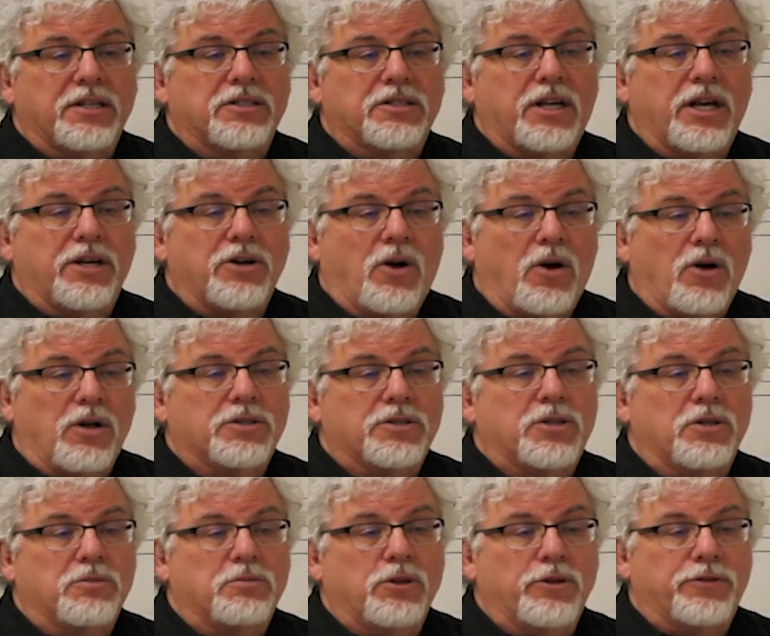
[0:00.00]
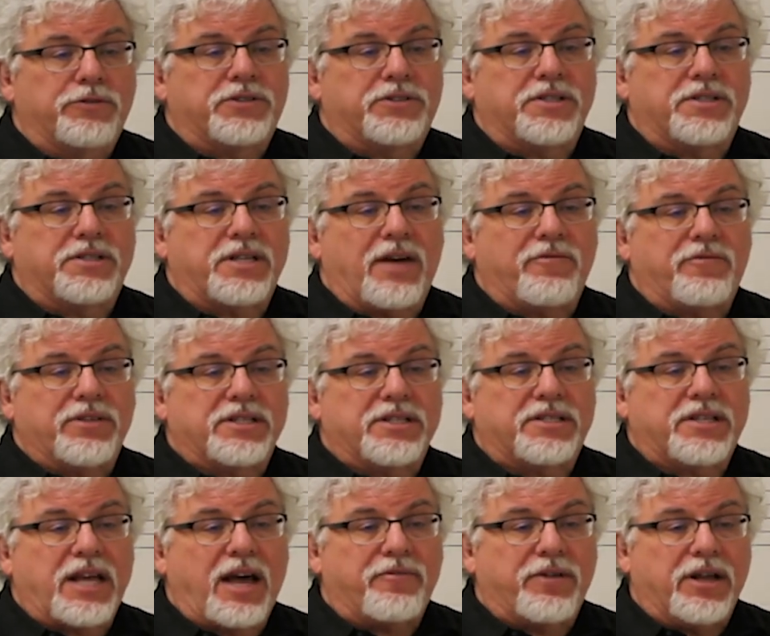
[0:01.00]
can also move to
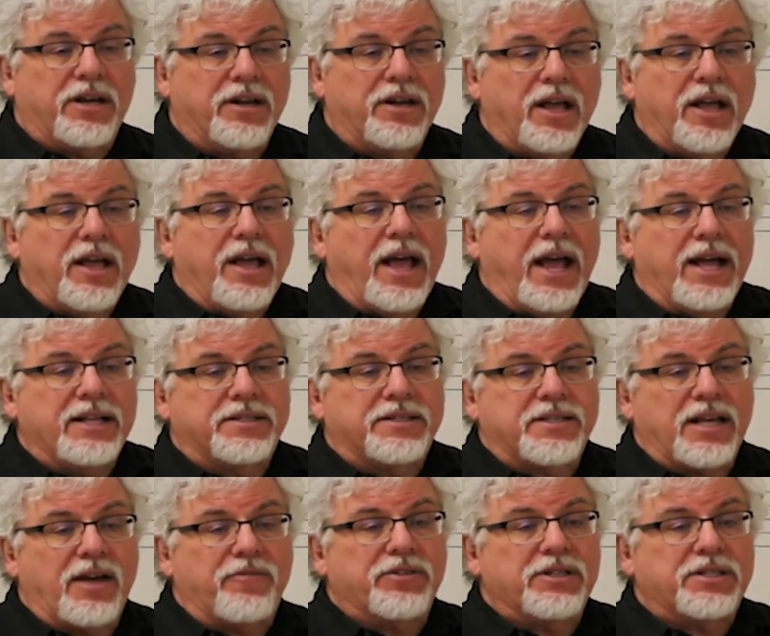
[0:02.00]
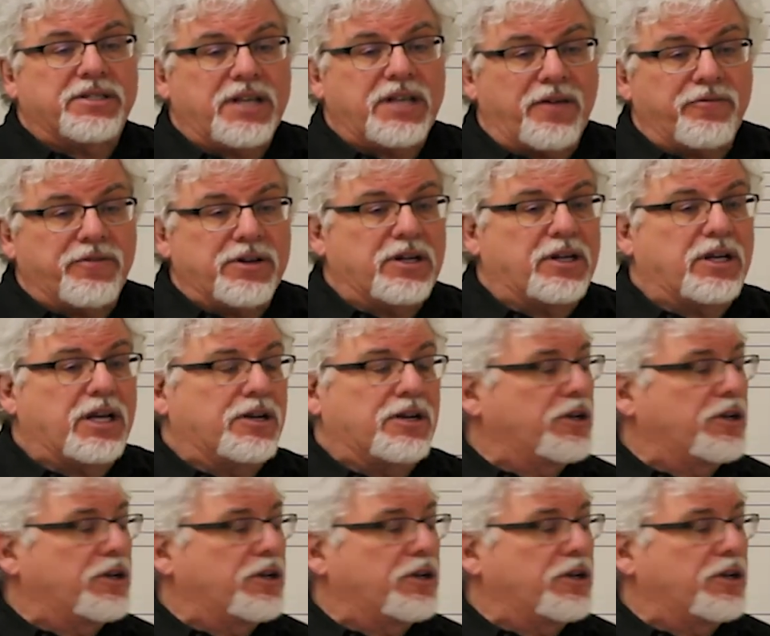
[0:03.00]
7/7, and 7/7 can